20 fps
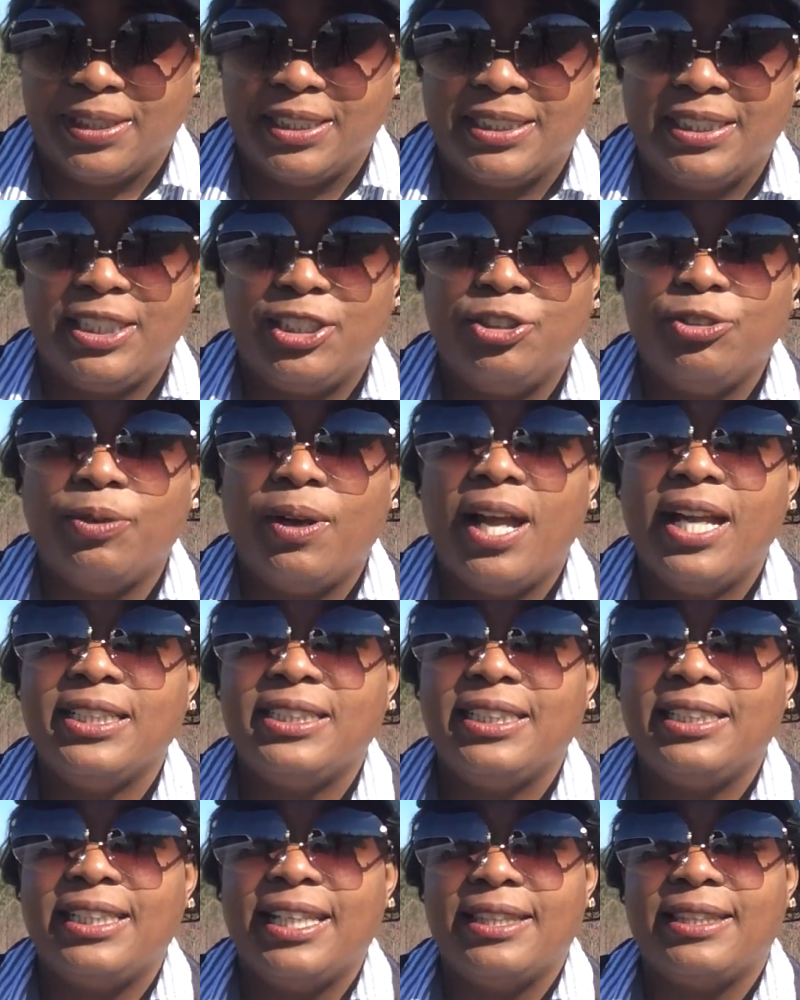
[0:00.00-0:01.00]
because he
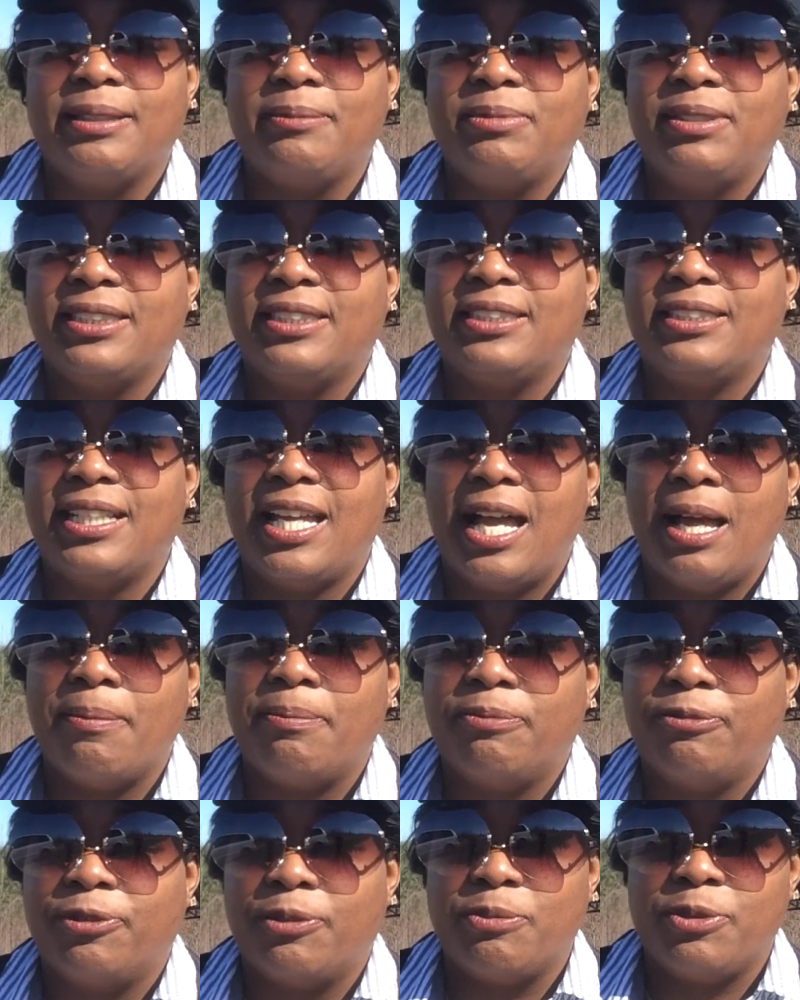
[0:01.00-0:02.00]
tried to get them to
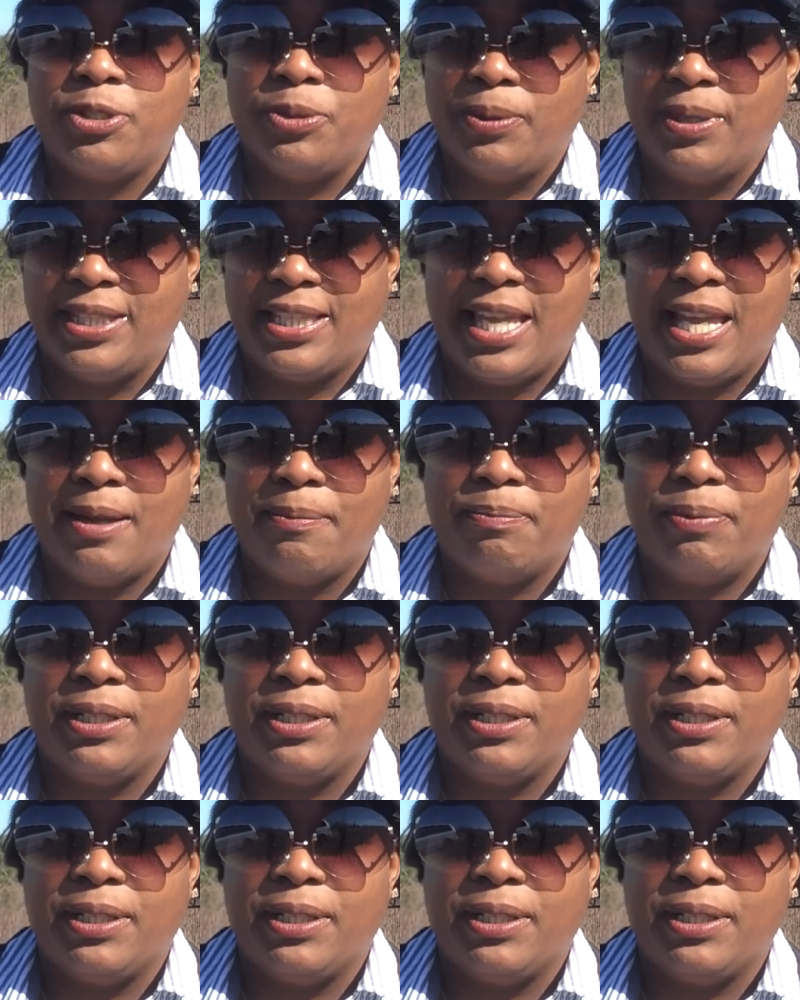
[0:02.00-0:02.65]
stop from doing that,